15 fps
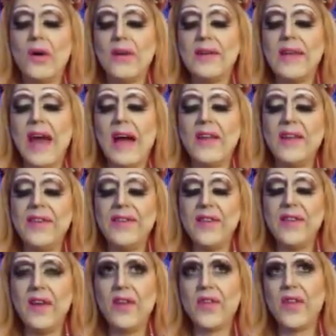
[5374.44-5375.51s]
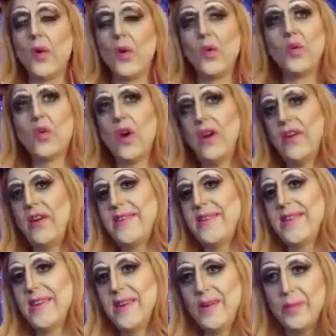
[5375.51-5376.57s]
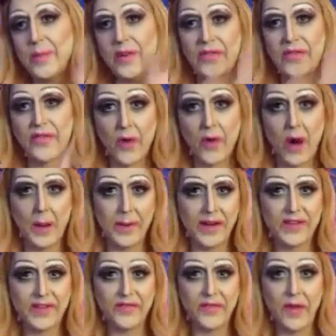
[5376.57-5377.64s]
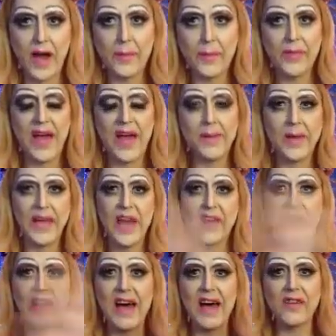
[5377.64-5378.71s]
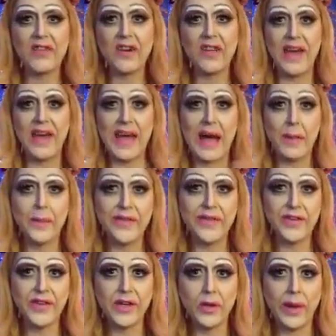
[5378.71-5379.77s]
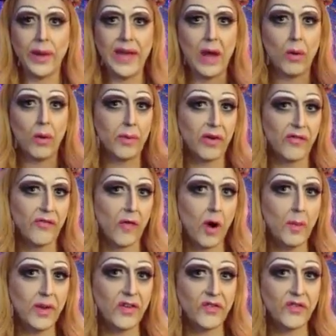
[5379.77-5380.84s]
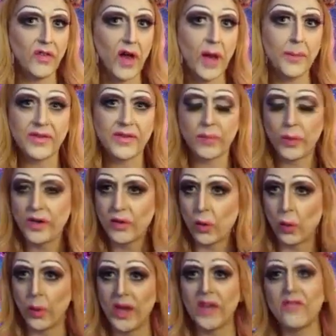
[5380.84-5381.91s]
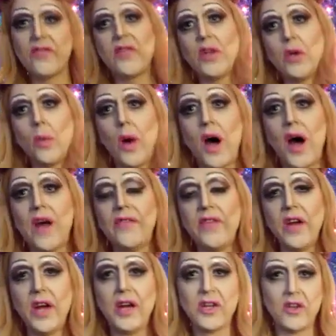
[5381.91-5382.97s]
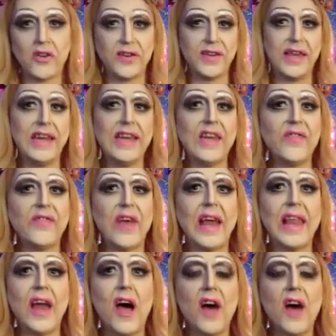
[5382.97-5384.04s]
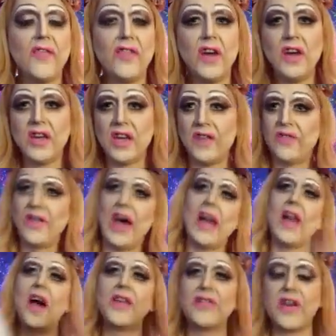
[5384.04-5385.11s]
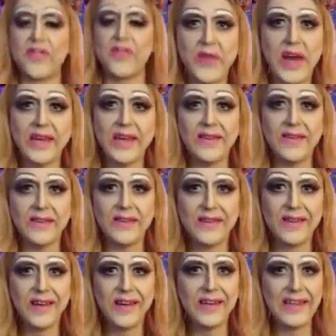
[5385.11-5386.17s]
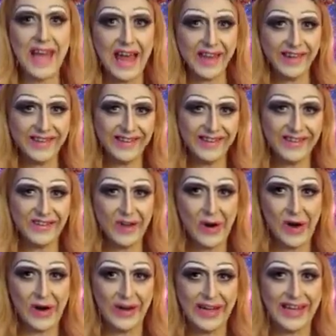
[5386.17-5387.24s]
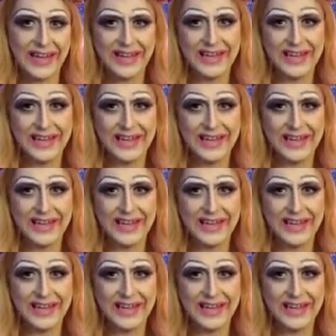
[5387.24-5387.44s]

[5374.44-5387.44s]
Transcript: tell us the worst performance flop that may have ever have happened to you. And now a performance flop is when your wig flew off, your titty fell off, you fell on your face. Tell us a story.